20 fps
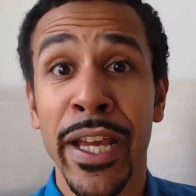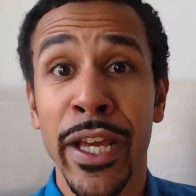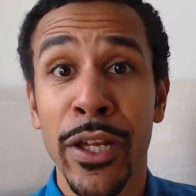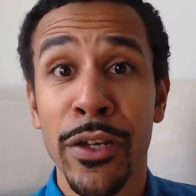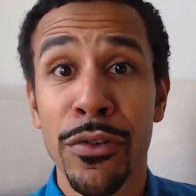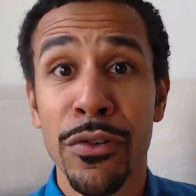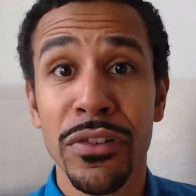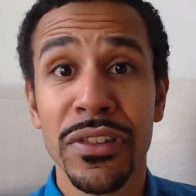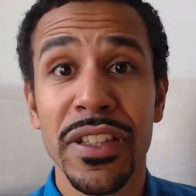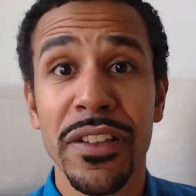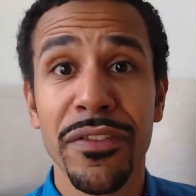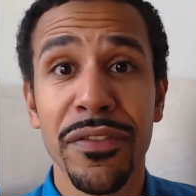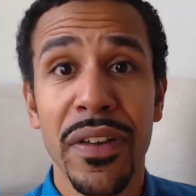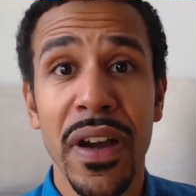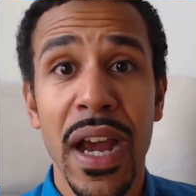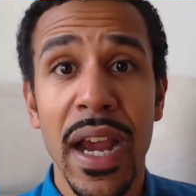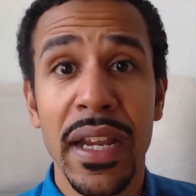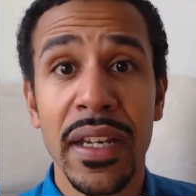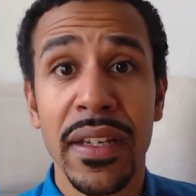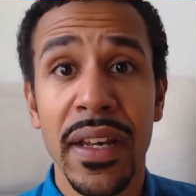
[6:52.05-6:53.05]

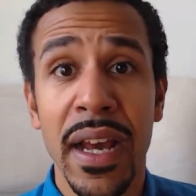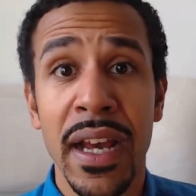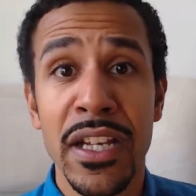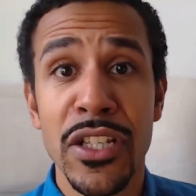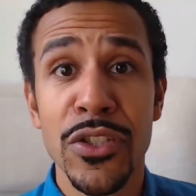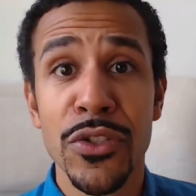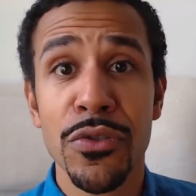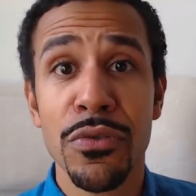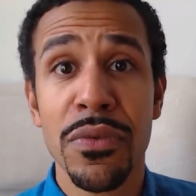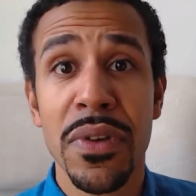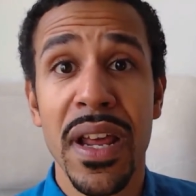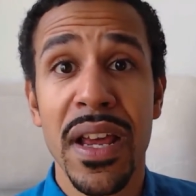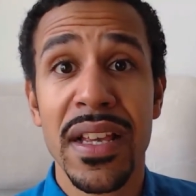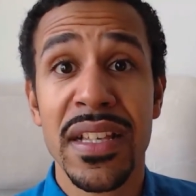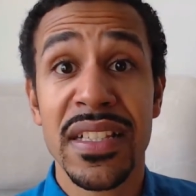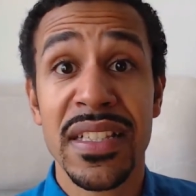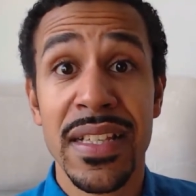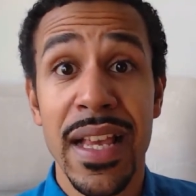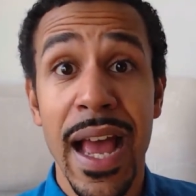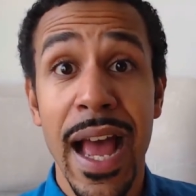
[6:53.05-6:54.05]
notified as soon
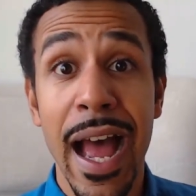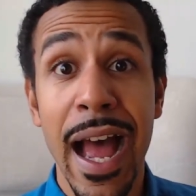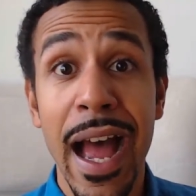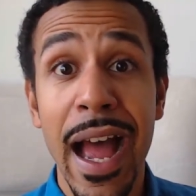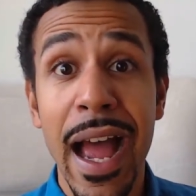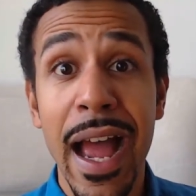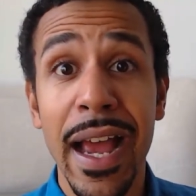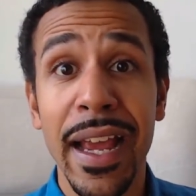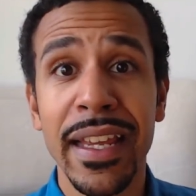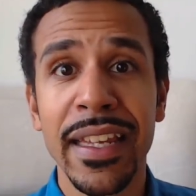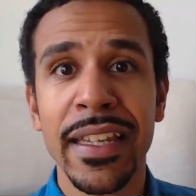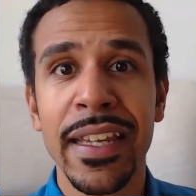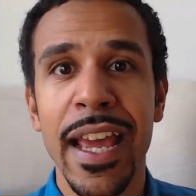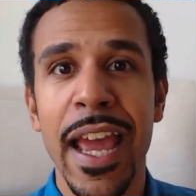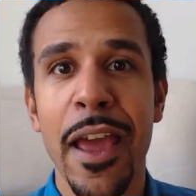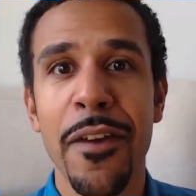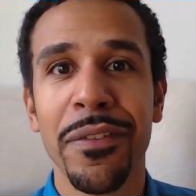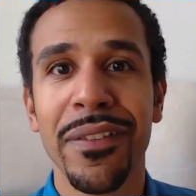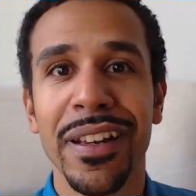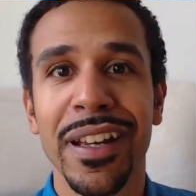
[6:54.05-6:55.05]
as I
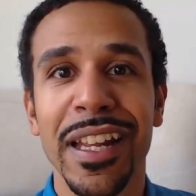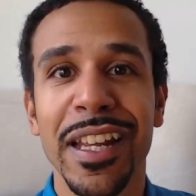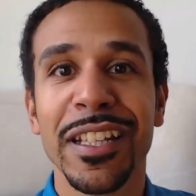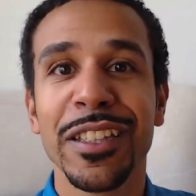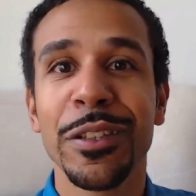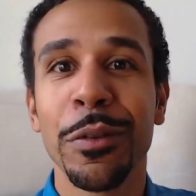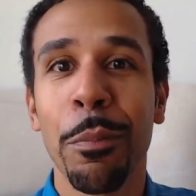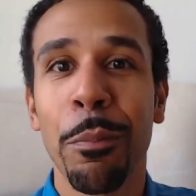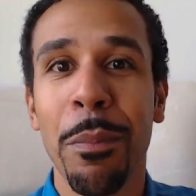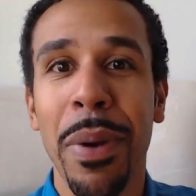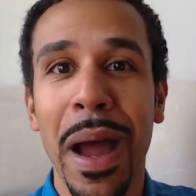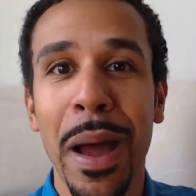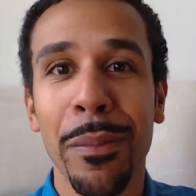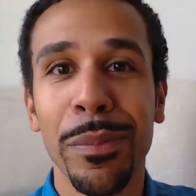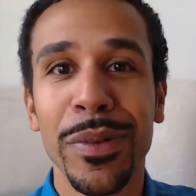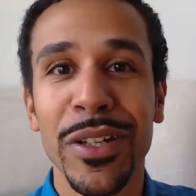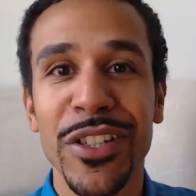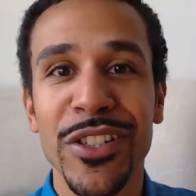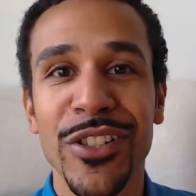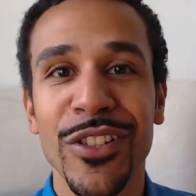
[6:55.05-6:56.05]
have clicked
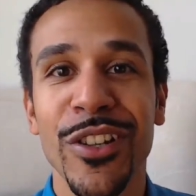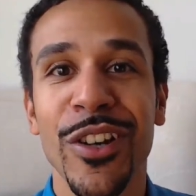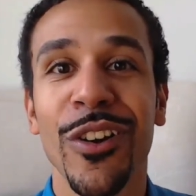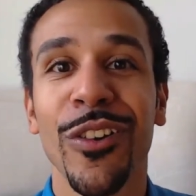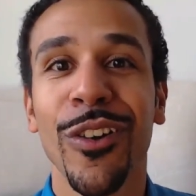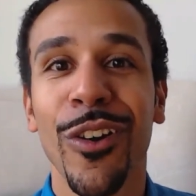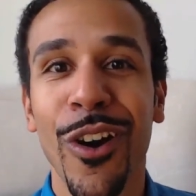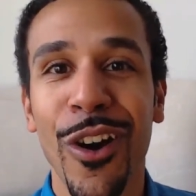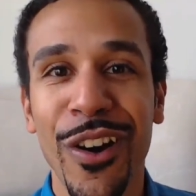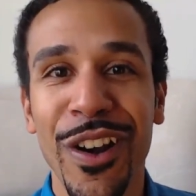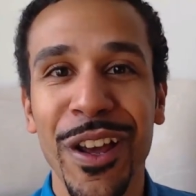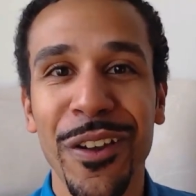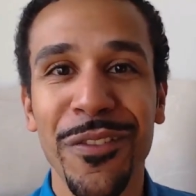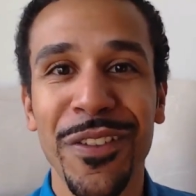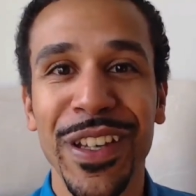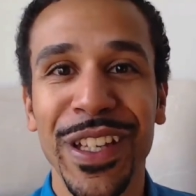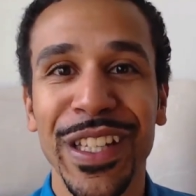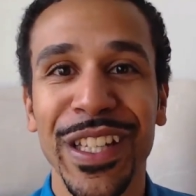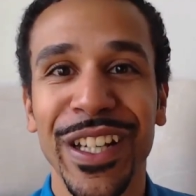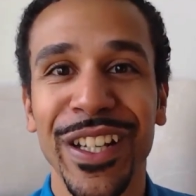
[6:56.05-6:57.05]
publish on a
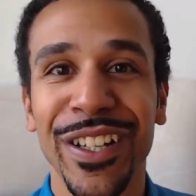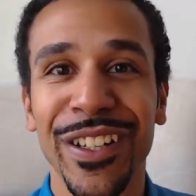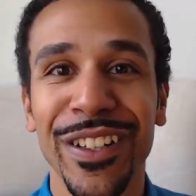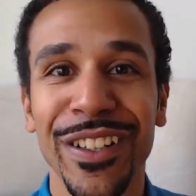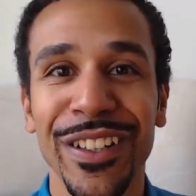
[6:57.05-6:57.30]
video.